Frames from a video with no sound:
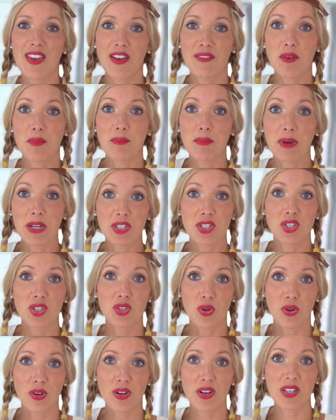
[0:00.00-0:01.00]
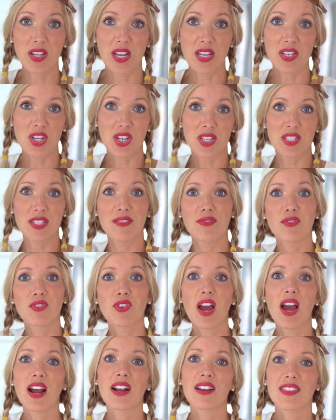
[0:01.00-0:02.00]
They have a much shorter digestive
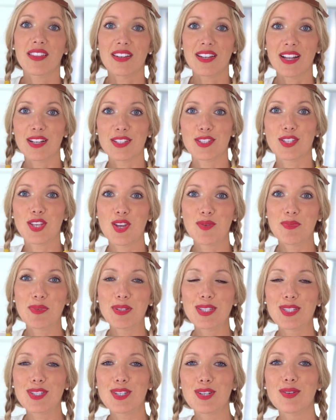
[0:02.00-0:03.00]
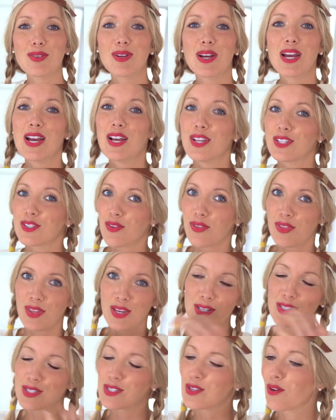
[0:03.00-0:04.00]
tract than us humans do, so
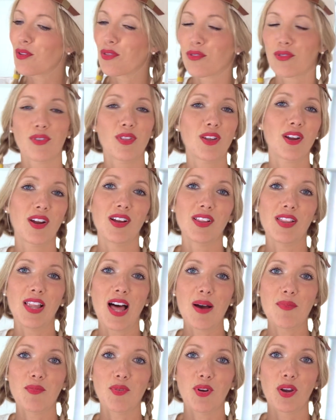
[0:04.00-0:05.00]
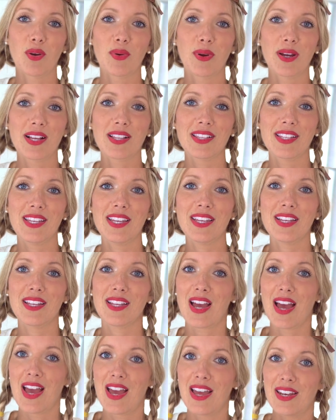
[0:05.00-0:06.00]
things go through there a lot more quickly,
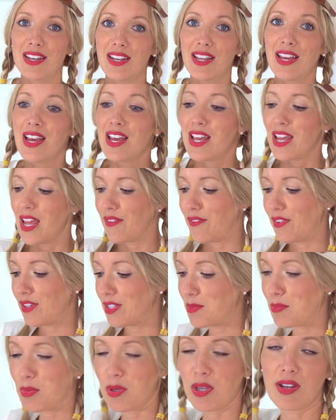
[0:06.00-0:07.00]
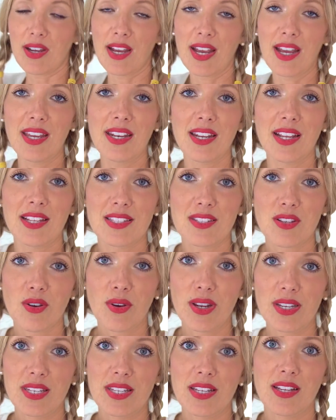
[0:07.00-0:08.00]
and if it's pureed, it's
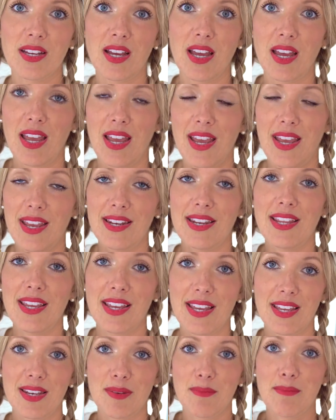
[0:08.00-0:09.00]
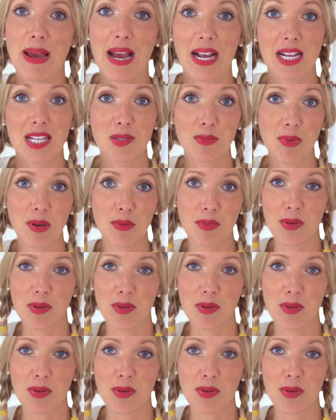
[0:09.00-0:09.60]
going to aid in maximum